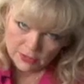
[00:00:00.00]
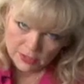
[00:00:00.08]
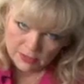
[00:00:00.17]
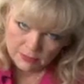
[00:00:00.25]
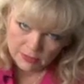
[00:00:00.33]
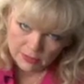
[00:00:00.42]
your
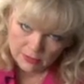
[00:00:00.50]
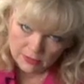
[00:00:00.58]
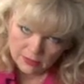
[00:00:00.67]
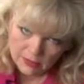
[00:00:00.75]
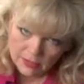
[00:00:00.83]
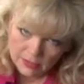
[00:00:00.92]
adjustment,
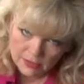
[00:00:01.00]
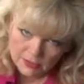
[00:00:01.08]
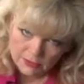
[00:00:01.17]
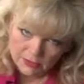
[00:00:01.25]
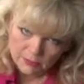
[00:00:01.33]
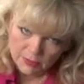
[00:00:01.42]
and it's
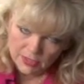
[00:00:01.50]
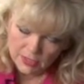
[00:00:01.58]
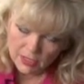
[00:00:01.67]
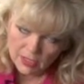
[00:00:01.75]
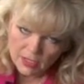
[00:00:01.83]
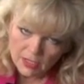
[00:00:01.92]
going to be
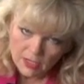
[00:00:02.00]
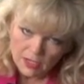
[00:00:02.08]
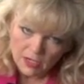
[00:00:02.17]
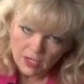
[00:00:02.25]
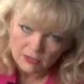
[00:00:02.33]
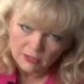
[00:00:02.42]

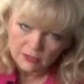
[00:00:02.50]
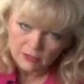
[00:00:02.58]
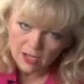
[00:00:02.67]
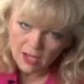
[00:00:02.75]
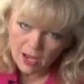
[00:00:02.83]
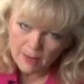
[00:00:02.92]
a
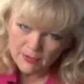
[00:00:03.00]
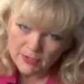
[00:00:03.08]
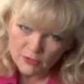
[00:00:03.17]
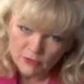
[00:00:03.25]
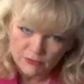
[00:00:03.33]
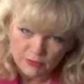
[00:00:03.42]
little up
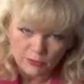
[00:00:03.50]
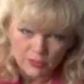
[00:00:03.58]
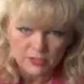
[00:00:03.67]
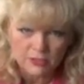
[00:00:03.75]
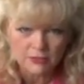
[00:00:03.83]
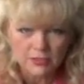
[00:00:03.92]
and over. When
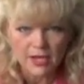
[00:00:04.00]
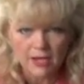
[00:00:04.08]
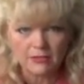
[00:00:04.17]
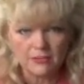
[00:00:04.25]
you do an